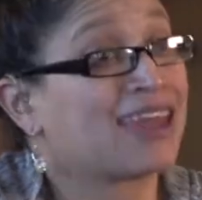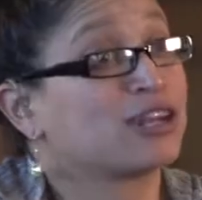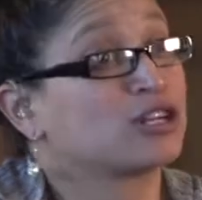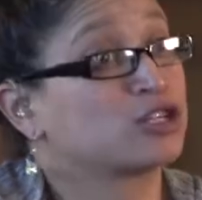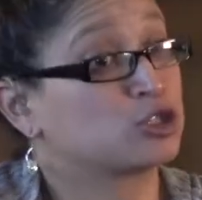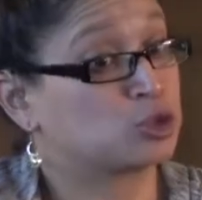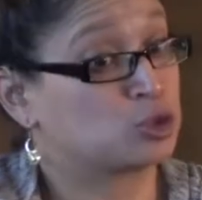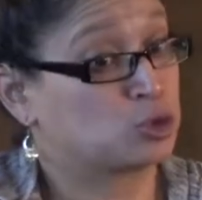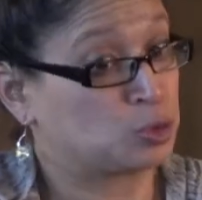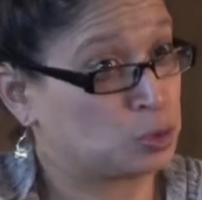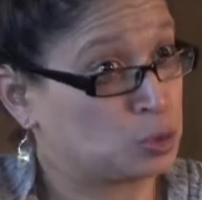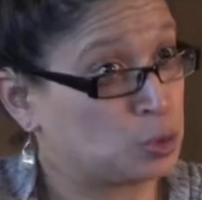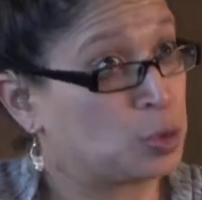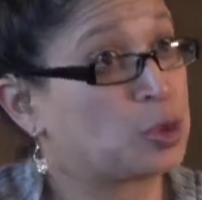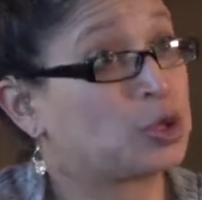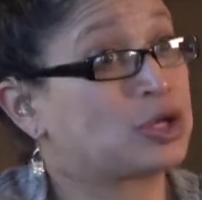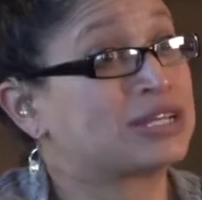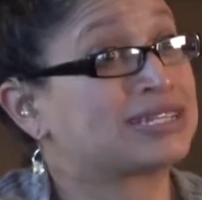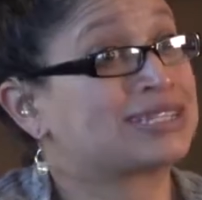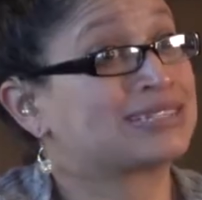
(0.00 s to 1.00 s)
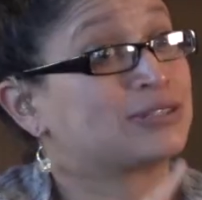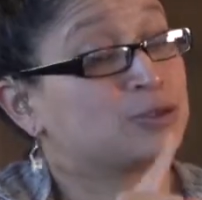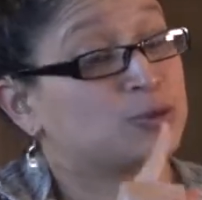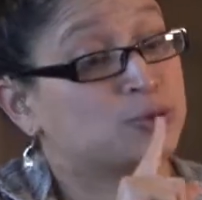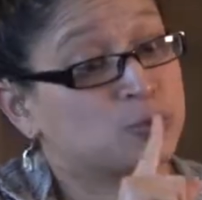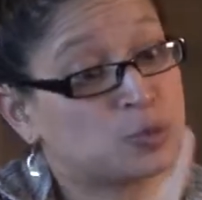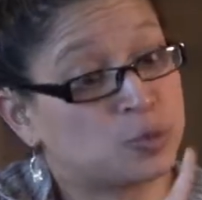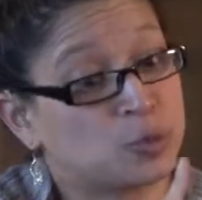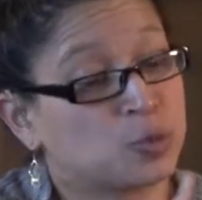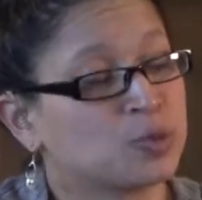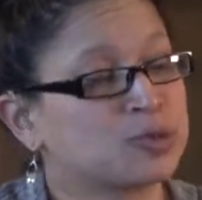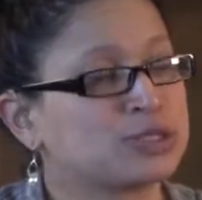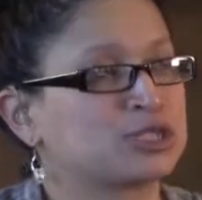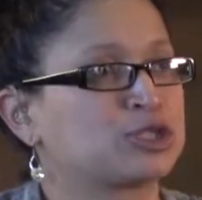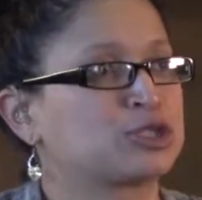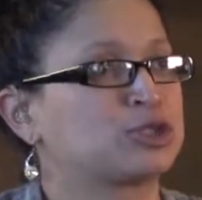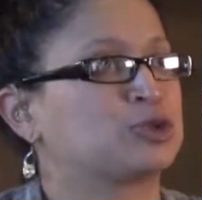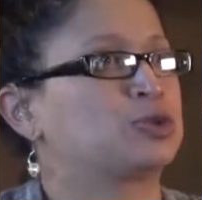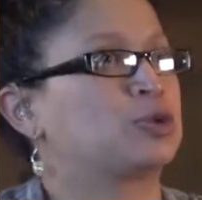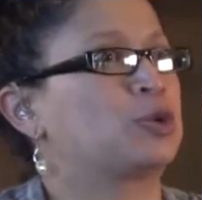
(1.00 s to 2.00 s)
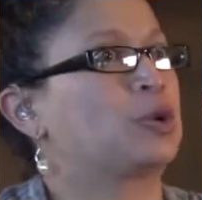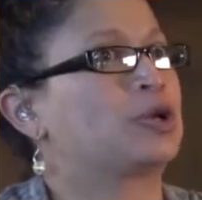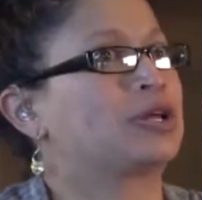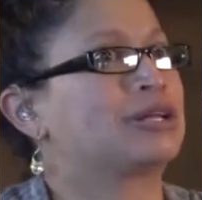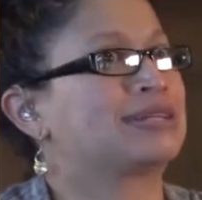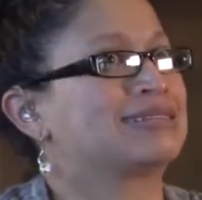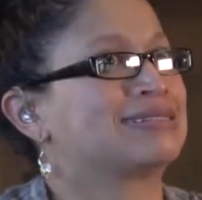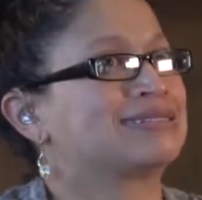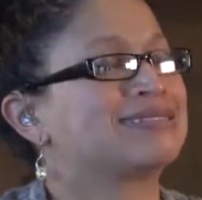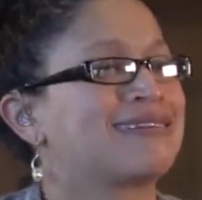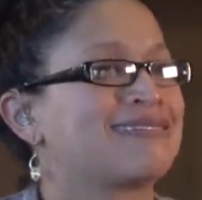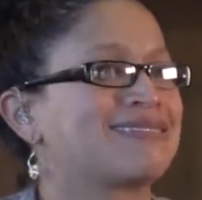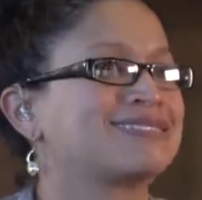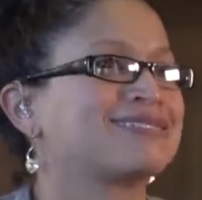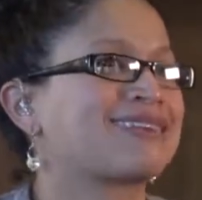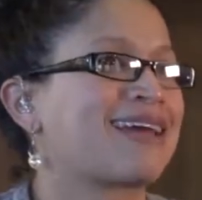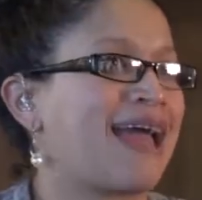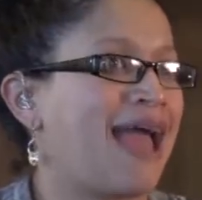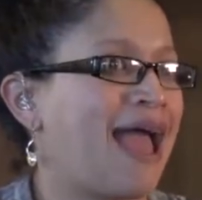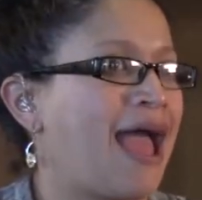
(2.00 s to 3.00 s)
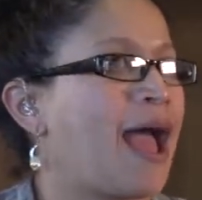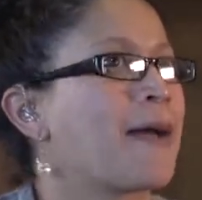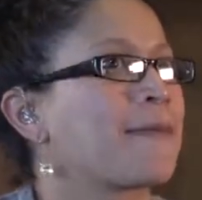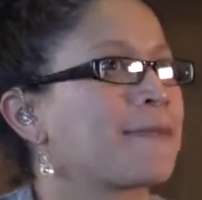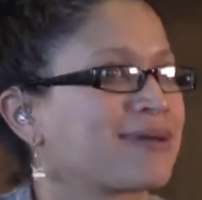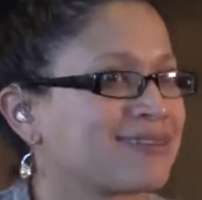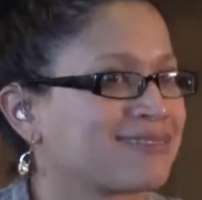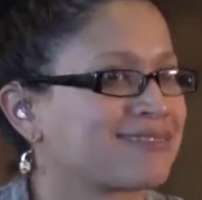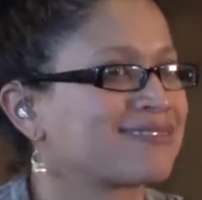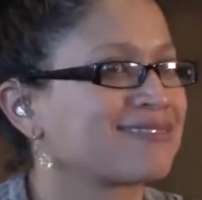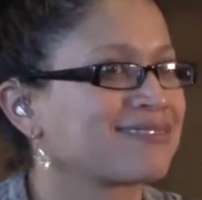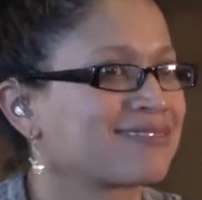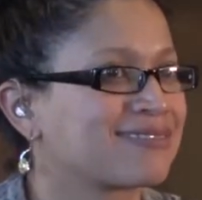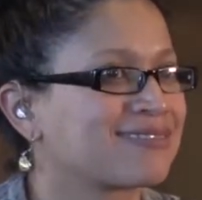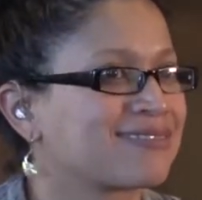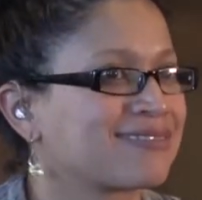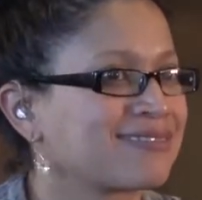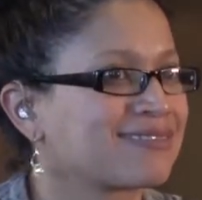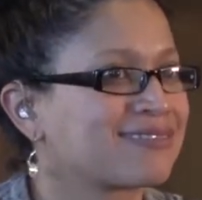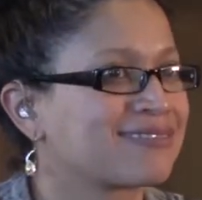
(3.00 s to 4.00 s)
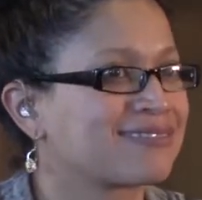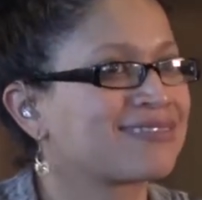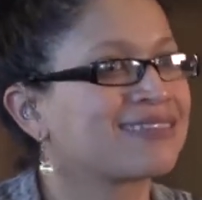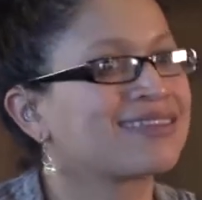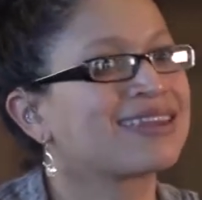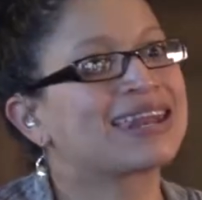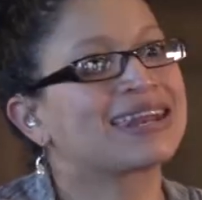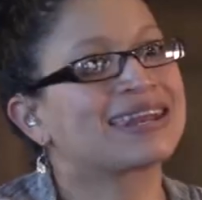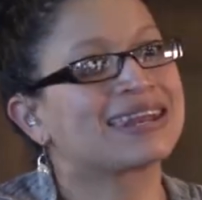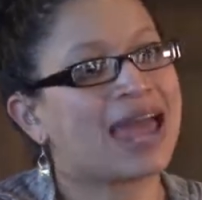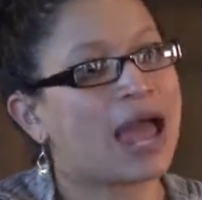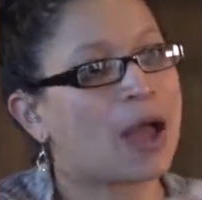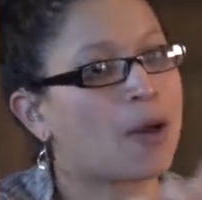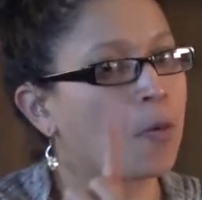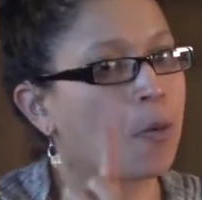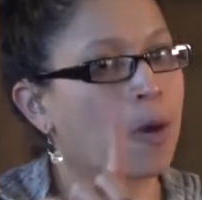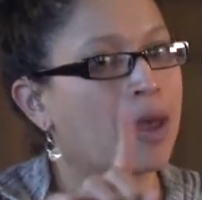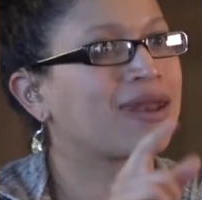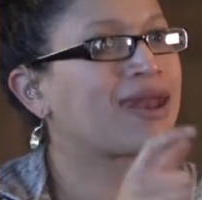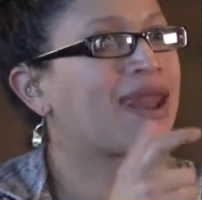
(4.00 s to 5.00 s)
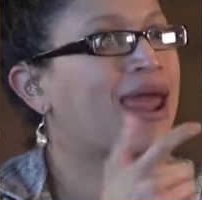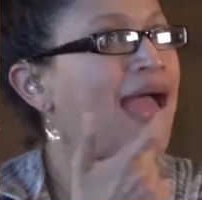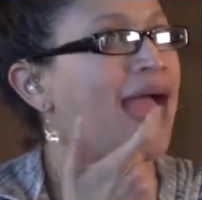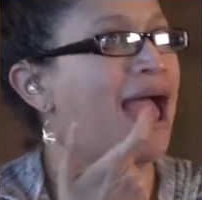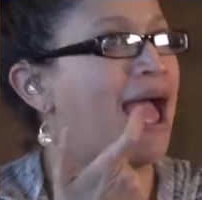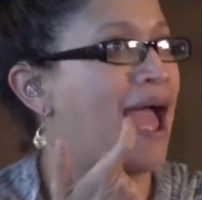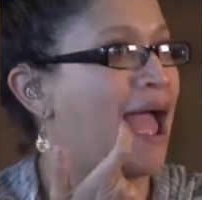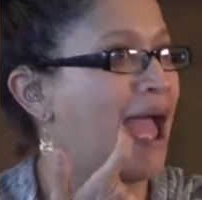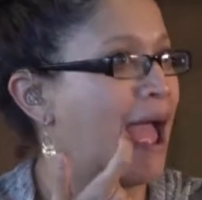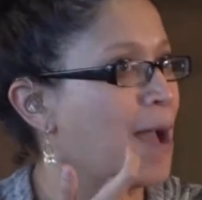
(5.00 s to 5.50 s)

And that has happened within our community, and story after story that has happened.